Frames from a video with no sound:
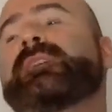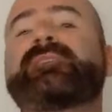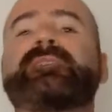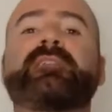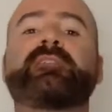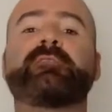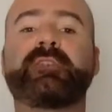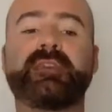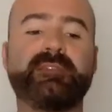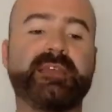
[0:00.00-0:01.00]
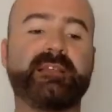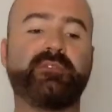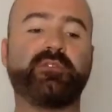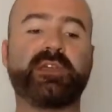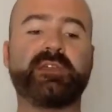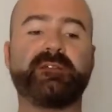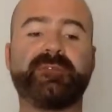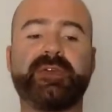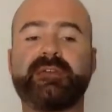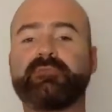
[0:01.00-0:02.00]
they're settled in, they're looking at
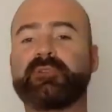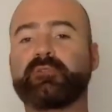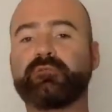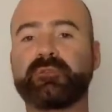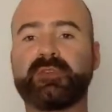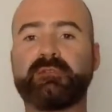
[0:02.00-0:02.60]
their results,